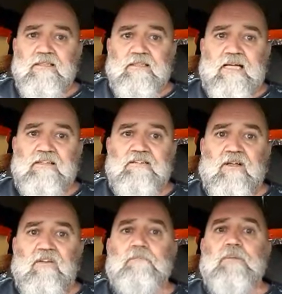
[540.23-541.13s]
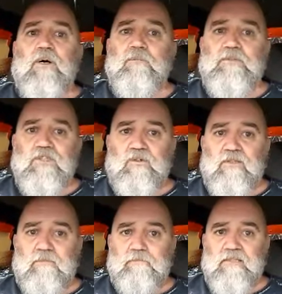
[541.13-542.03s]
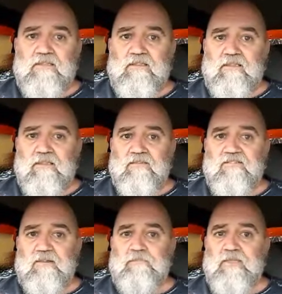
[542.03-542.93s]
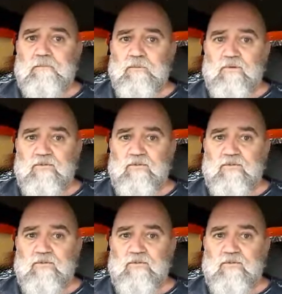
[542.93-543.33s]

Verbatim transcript: not until the pope showed up in uh, september